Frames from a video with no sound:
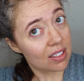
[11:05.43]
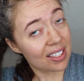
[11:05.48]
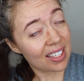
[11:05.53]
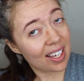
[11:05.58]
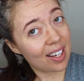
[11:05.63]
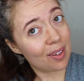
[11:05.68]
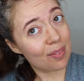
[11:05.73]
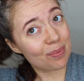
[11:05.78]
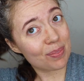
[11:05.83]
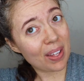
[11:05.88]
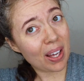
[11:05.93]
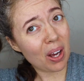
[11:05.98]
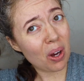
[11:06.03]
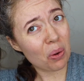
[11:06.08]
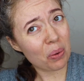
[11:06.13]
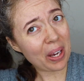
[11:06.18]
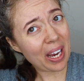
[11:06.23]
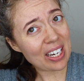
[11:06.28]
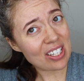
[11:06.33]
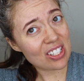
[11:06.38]
Yep. Oh
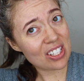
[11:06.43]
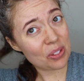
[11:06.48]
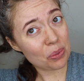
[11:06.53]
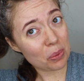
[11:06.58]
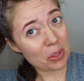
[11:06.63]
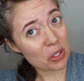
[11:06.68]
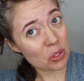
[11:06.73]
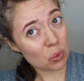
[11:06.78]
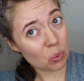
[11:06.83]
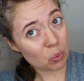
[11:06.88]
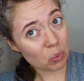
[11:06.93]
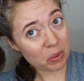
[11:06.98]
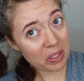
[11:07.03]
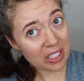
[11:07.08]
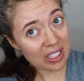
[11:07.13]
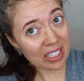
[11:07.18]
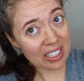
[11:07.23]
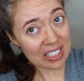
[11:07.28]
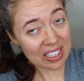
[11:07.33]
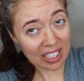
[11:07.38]
gosh, this one is
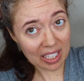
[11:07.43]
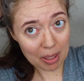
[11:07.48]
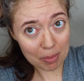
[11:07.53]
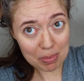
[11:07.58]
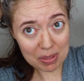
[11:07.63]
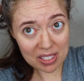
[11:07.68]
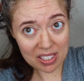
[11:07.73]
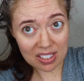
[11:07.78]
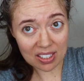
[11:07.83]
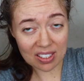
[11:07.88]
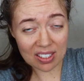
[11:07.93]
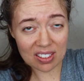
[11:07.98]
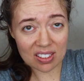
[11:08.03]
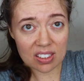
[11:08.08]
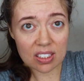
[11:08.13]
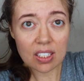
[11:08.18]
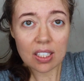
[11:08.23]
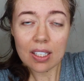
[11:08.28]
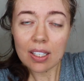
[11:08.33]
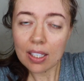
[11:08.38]
really damp
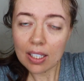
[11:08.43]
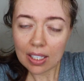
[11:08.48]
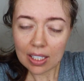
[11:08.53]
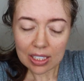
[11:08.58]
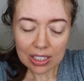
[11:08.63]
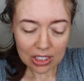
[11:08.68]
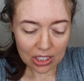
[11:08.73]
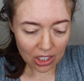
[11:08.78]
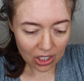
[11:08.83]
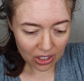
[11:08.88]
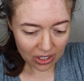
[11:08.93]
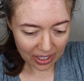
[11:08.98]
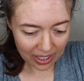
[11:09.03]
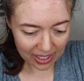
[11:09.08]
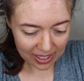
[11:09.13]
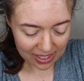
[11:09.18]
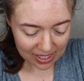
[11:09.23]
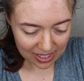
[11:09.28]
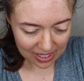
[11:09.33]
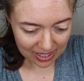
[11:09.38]
still. Darn
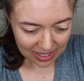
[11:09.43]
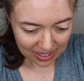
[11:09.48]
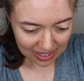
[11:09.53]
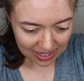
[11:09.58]
it.